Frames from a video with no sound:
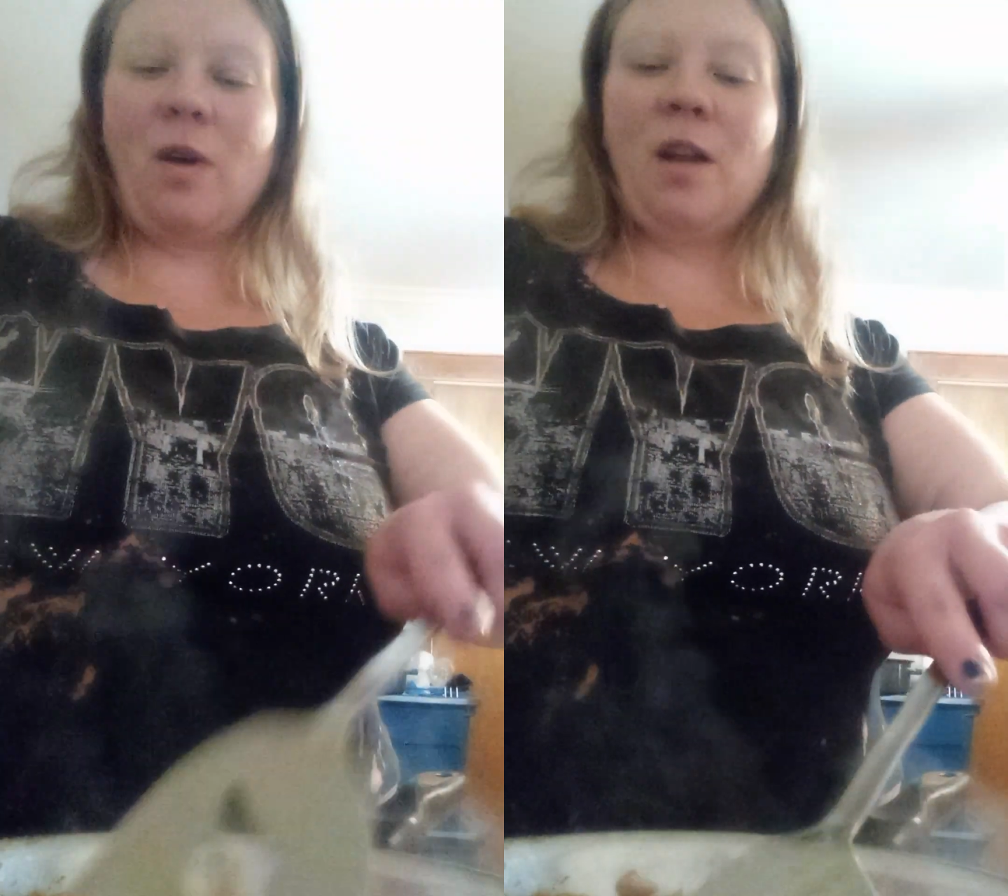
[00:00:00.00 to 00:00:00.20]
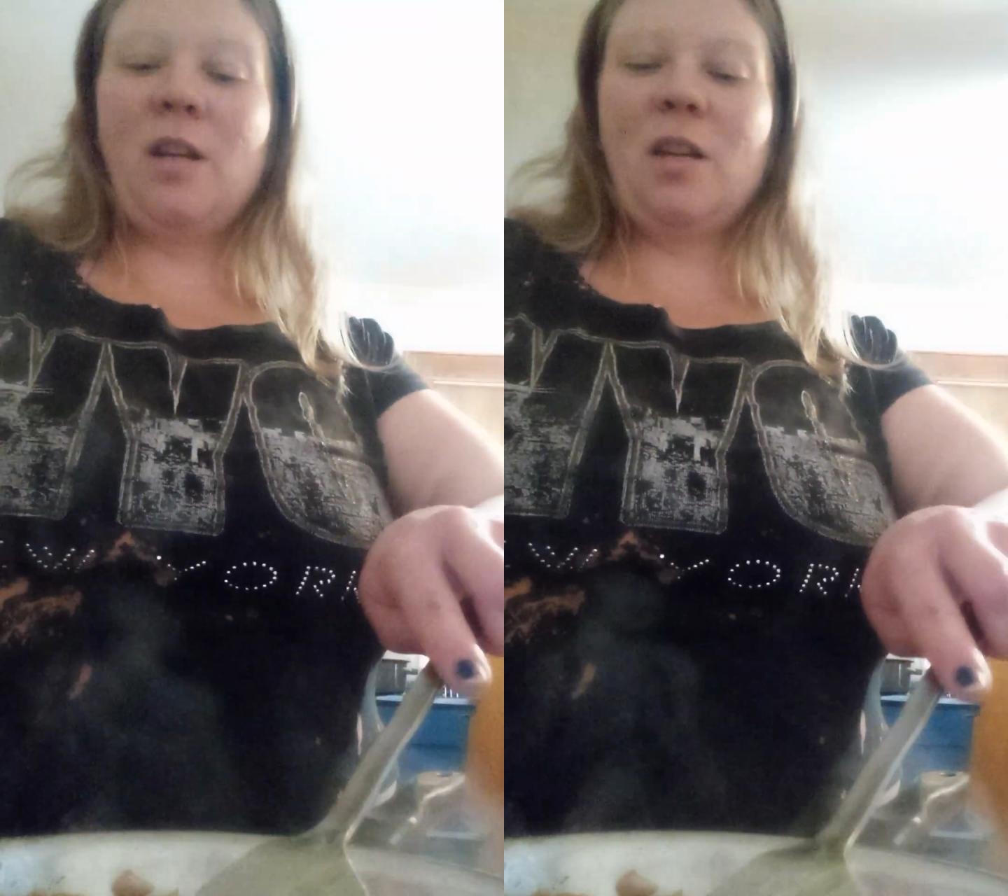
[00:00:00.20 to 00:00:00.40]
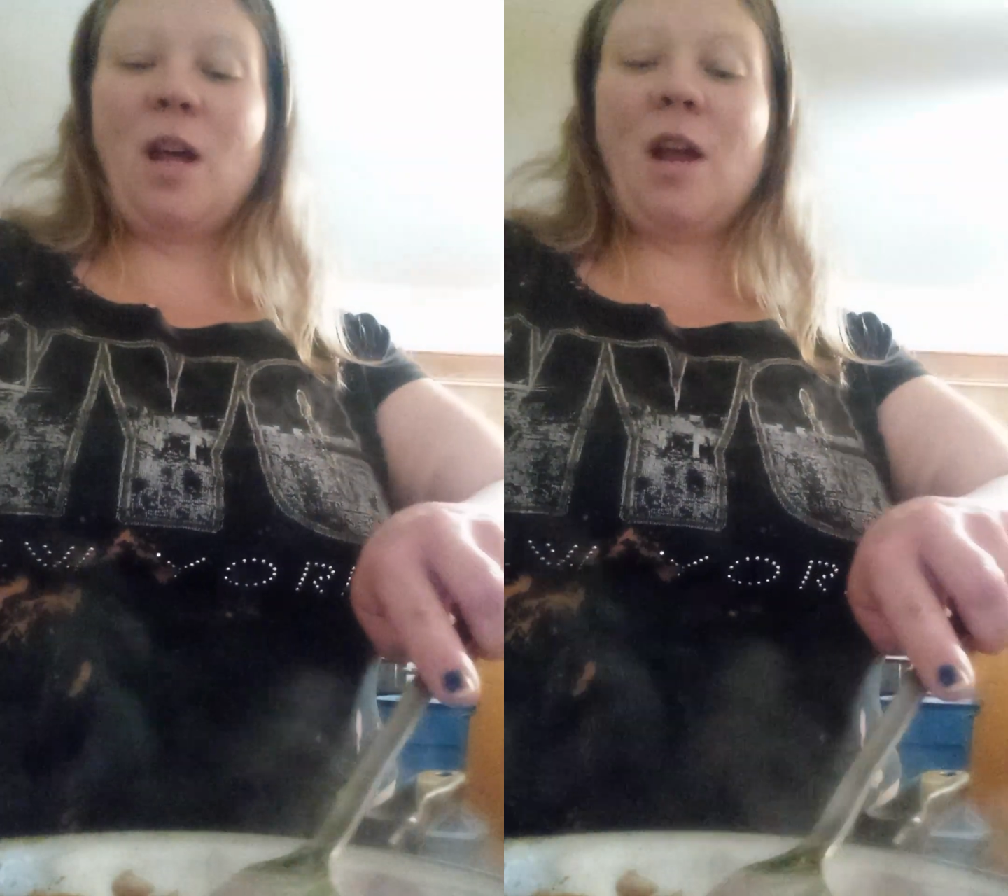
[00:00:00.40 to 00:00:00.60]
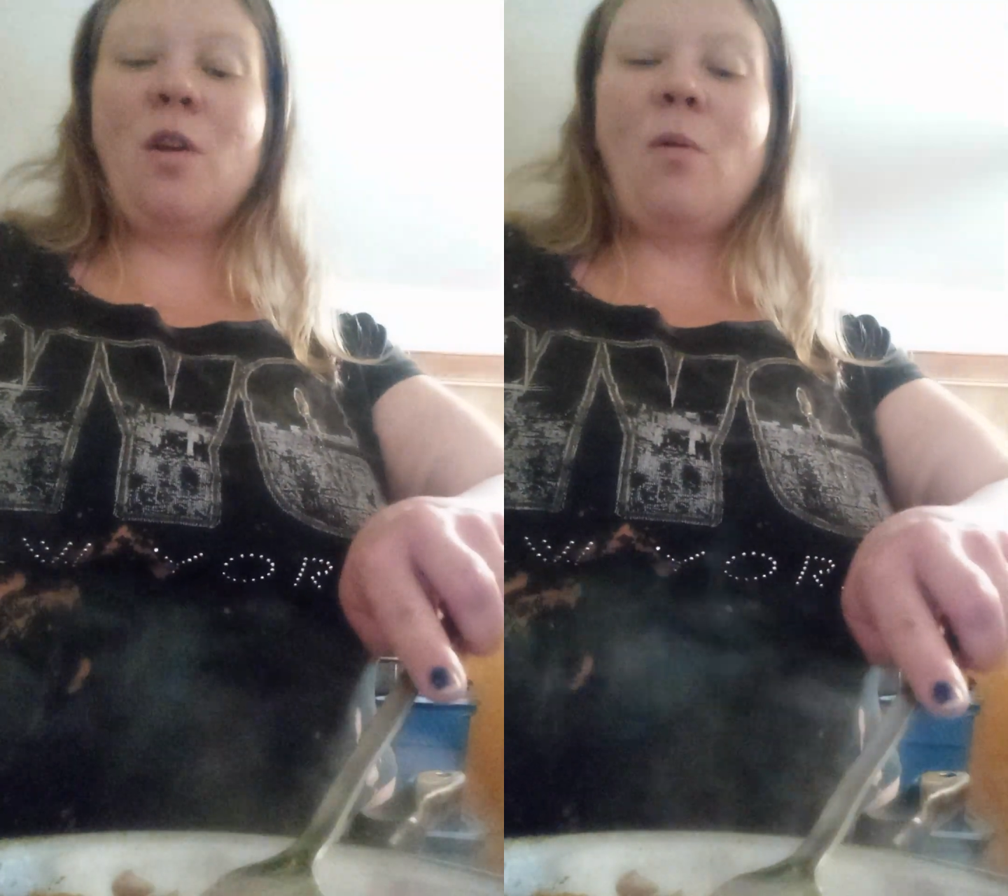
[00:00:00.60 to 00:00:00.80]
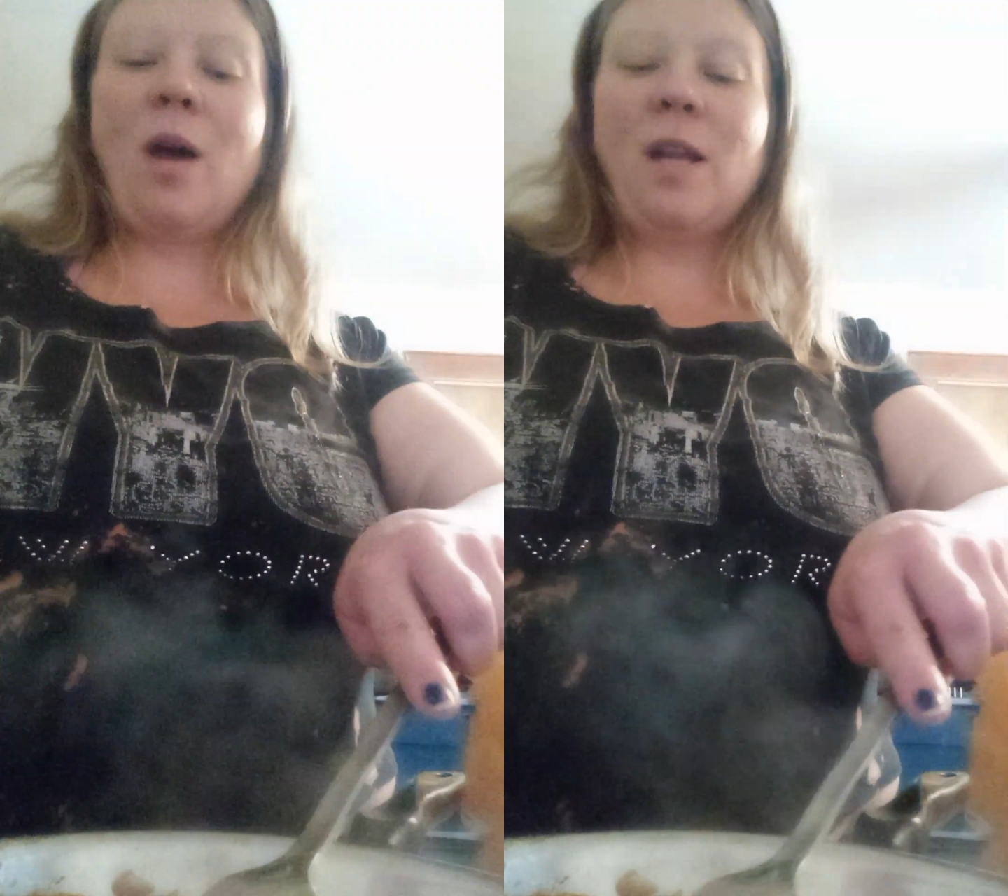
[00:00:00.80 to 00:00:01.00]

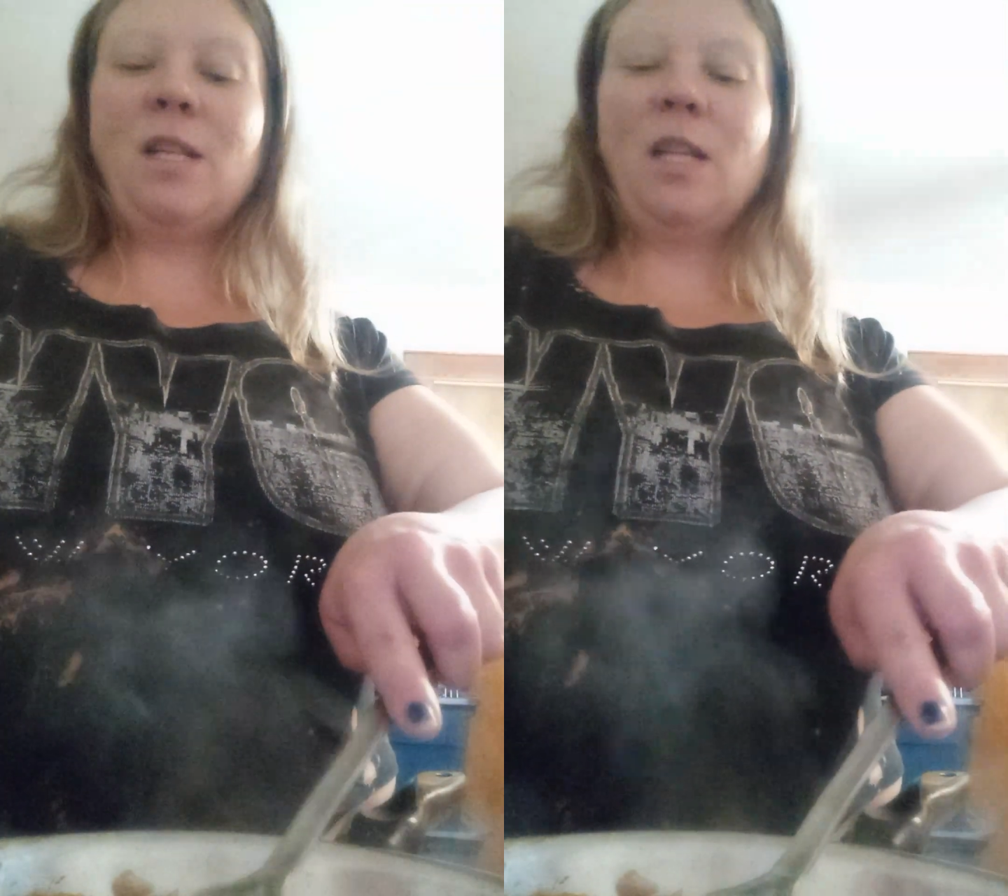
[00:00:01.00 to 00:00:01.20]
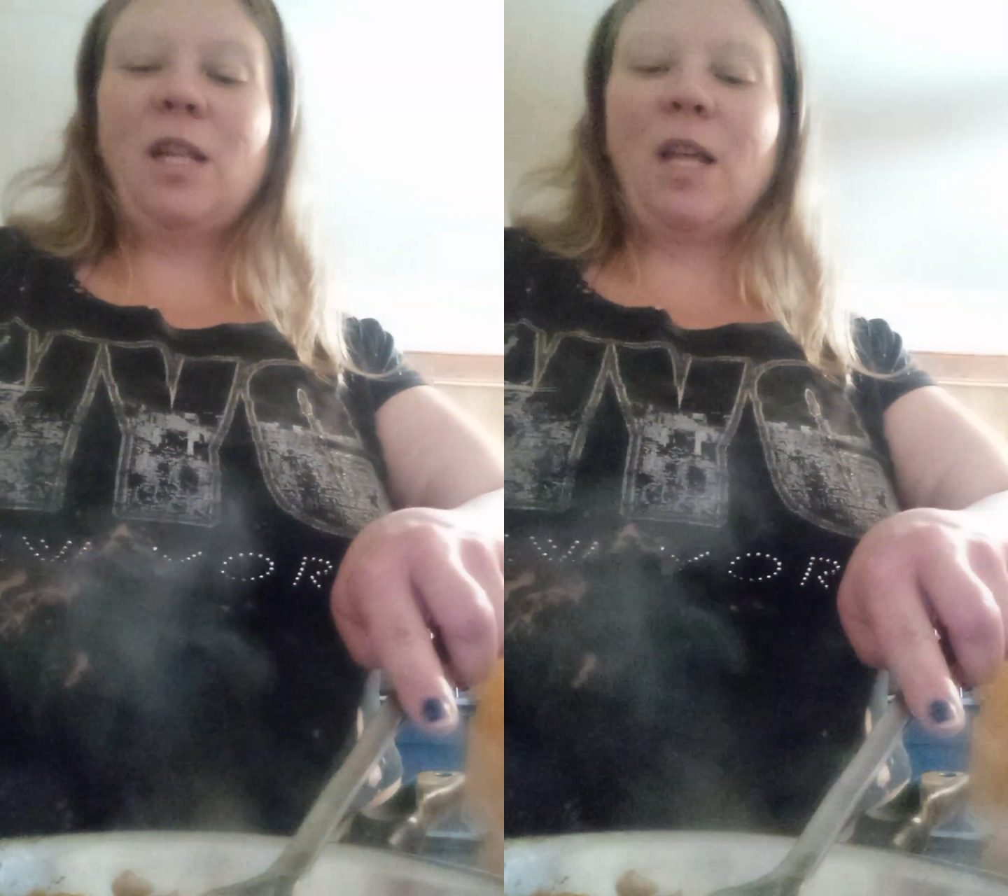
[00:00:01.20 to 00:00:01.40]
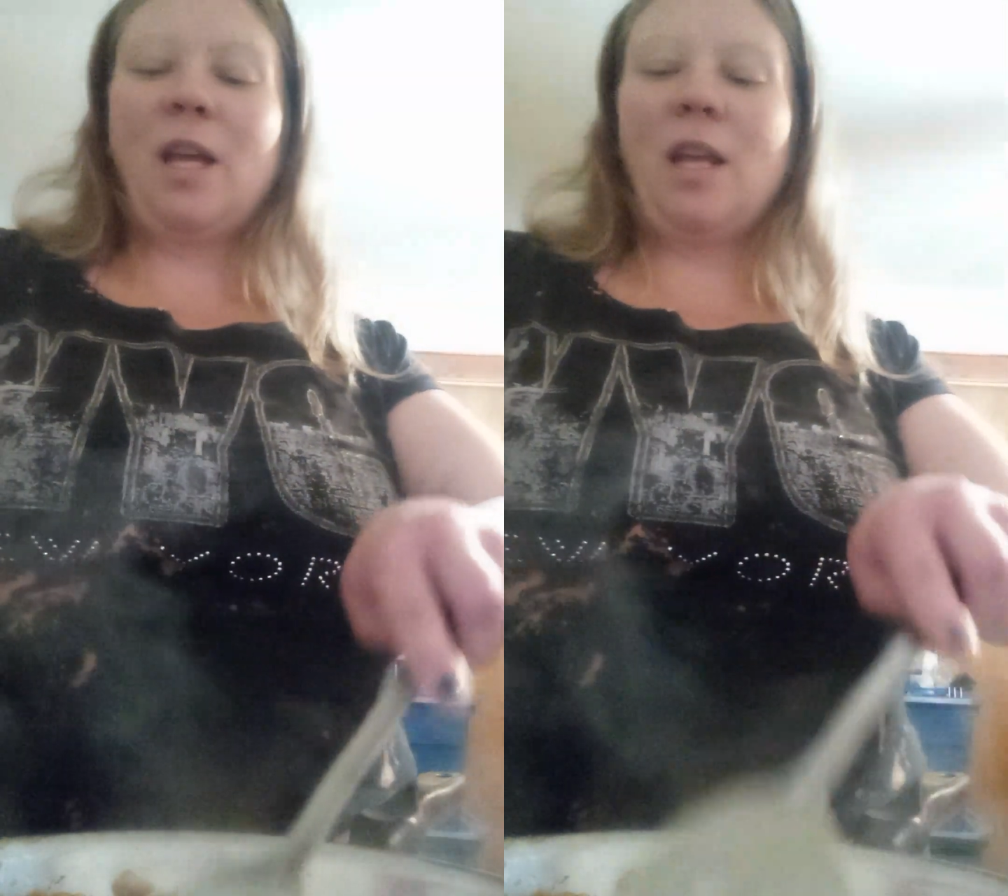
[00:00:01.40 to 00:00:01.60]
I did that,